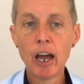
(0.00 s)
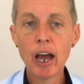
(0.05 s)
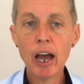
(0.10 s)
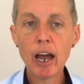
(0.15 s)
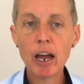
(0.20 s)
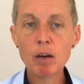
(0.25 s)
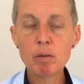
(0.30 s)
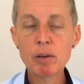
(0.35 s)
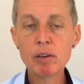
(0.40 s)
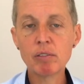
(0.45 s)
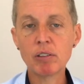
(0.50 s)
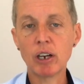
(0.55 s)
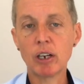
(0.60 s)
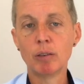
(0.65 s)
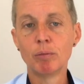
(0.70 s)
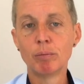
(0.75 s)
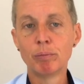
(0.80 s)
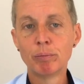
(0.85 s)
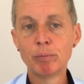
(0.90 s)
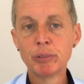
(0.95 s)
However,
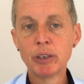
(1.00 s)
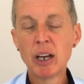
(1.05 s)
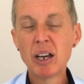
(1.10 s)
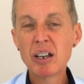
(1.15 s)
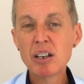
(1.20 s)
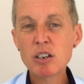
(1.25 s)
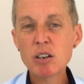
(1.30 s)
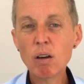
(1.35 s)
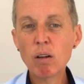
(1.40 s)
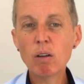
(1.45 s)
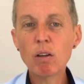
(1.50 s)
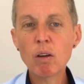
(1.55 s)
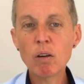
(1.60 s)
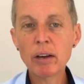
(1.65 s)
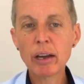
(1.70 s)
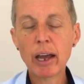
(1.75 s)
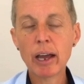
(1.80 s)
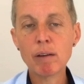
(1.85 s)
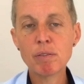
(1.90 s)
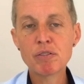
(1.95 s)
not
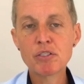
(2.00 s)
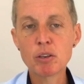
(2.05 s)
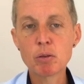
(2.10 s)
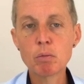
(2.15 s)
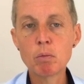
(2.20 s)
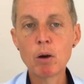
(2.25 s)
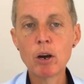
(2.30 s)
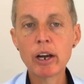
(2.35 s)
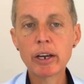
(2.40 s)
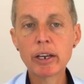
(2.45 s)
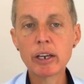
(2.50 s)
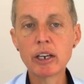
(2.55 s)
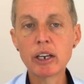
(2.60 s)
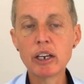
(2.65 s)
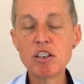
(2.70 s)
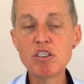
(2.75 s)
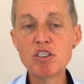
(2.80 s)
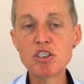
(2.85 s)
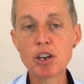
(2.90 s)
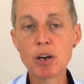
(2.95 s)
long after working
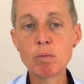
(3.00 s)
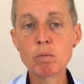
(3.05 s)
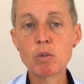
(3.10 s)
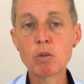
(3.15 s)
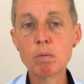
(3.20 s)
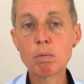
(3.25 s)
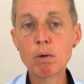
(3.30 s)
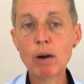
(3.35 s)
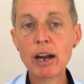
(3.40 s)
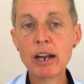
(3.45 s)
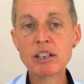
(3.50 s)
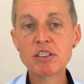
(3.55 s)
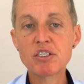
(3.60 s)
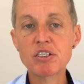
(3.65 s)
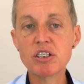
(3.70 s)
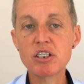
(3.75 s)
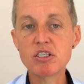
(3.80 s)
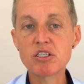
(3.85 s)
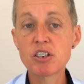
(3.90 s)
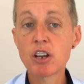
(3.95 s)
in general
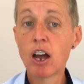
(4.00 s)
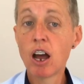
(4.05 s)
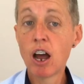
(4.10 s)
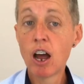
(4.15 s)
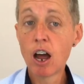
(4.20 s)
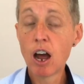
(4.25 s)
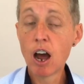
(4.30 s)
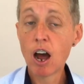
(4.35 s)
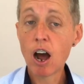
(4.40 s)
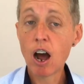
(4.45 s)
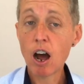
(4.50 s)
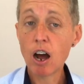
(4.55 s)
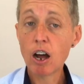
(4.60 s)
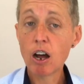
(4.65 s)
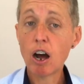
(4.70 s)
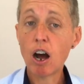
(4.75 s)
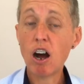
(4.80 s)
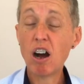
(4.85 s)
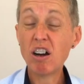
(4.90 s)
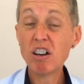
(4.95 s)
practice,
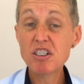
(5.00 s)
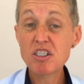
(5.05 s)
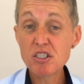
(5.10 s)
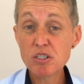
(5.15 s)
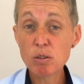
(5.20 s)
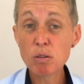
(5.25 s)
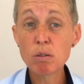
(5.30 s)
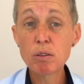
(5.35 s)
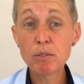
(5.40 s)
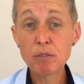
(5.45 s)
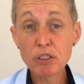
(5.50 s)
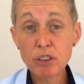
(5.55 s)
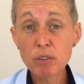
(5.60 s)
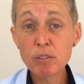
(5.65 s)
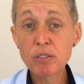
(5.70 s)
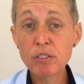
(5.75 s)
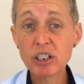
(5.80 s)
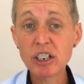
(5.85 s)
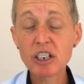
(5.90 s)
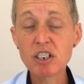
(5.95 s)
I saw a few
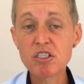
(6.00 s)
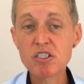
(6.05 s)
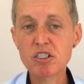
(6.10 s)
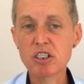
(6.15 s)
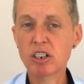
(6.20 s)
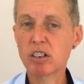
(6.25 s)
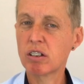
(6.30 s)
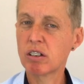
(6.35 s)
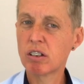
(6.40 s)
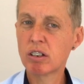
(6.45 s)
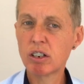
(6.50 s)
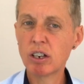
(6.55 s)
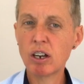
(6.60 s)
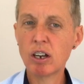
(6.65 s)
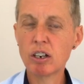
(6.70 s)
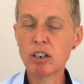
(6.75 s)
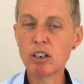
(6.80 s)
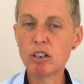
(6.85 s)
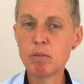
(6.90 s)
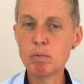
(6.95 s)
things that
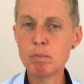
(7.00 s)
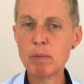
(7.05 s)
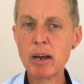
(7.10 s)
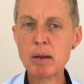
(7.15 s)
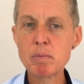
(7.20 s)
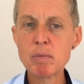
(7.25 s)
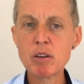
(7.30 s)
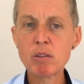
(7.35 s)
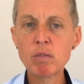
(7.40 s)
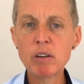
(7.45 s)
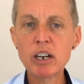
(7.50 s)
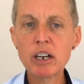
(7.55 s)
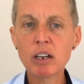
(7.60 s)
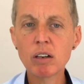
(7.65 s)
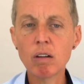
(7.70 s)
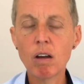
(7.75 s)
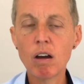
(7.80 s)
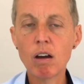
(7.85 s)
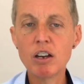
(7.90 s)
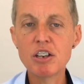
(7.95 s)
kind of made me
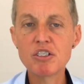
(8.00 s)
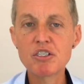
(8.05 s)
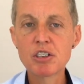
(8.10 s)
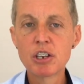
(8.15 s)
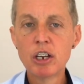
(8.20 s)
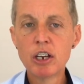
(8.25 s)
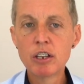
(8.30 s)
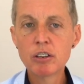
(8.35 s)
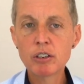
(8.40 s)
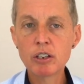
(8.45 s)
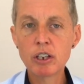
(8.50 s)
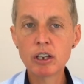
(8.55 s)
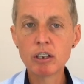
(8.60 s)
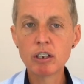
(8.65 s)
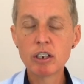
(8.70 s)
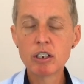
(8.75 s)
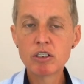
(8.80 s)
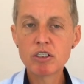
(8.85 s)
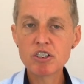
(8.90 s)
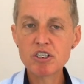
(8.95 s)
realise
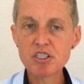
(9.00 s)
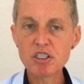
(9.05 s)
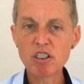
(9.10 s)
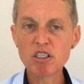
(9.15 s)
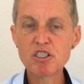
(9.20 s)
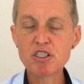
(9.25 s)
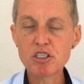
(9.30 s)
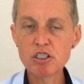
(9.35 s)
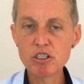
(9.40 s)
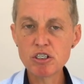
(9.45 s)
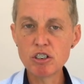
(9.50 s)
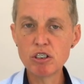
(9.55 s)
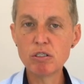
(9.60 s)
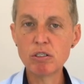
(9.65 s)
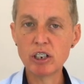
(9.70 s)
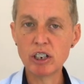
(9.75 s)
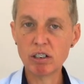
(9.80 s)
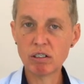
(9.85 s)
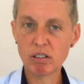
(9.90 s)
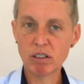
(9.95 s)
that the suction
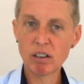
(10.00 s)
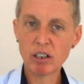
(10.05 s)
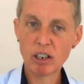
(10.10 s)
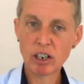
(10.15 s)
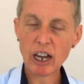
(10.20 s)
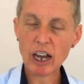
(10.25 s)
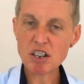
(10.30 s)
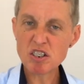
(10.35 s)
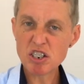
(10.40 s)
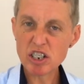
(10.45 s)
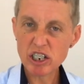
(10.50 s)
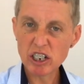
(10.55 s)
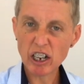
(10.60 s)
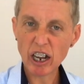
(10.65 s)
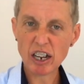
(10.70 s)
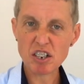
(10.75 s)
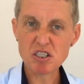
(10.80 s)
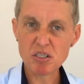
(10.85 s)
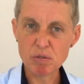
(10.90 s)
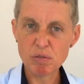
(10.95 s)
unit actually
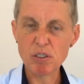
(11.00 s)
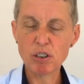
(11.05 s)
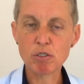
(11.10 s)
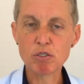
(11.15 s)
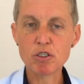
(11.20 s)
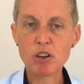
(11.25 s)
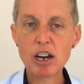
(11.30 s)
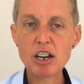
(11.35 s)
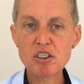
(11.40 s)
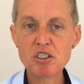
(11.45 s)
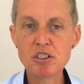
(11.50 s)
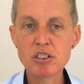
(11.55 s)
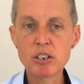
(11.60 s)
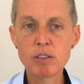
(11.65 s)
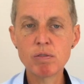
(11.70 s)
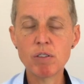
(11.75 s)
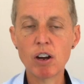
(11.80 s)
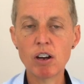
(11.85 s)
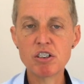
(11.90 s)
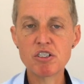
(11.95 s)
has a filtration
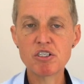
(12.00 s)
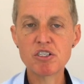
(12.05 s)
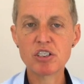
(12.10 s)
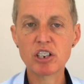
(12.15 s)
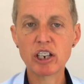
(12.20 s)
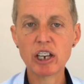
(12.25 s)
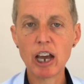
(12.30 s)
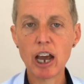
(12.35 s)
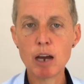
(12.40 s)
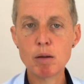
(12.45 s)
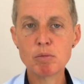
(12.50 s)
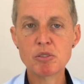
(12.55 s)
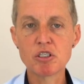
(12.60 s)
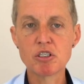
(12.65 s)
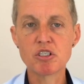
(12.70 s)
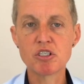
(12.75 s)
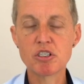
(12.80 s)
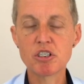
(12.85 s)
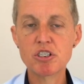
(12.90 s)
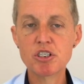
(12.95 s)
device that
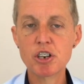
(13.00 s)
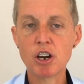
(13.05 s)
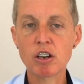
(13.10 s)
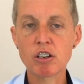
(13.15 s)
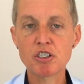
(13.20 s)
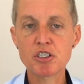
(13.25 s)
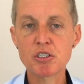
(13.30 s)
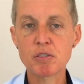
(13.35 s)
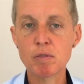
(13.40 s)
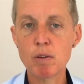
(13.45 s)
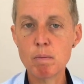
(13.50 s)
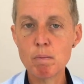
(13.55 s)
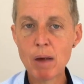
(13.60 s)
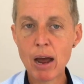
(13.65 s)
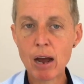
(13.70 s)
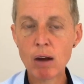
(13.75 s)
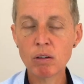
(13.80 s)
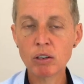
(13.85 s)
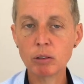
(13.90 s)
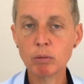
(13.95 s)
captures the chunks of
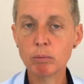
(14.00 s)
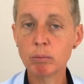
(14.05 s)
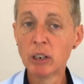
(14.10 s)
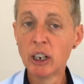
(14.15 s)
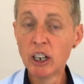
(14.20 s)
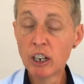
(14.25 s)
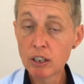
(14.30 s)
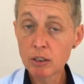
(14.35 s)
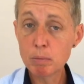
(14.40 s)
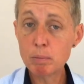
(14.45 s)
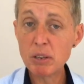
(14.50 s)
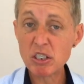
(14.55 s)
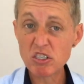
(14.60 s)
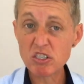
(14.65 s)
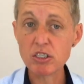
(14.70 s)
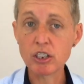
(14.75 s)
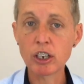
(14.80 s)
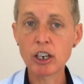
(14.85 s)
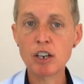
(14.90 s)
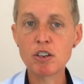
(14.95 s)
amalgam, the bits
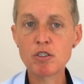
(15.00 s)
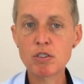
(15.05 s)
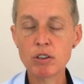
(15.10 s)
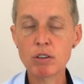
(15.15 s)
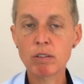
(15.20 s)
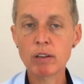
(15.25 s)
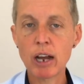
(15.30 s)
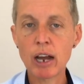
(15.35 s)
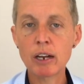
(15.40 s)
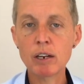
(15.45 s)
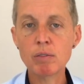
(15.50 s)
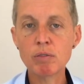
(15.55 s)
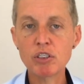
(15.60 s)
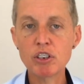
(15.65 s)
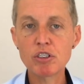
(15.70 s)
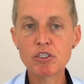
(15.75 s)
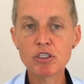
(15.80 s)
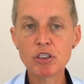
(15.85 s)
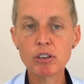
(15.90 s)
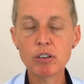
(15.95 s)
that get drilled out of
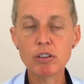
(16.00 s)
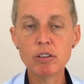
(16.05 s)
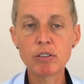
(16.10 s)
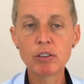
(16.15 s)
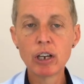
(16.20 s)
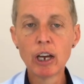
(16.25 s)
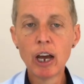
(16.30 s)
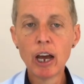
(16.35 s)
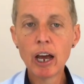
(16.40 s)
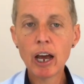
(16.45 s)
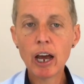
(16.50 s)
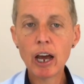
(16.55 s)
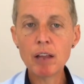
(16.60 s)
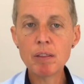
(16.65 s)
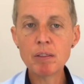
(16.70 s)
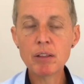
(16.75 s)
your tooth, and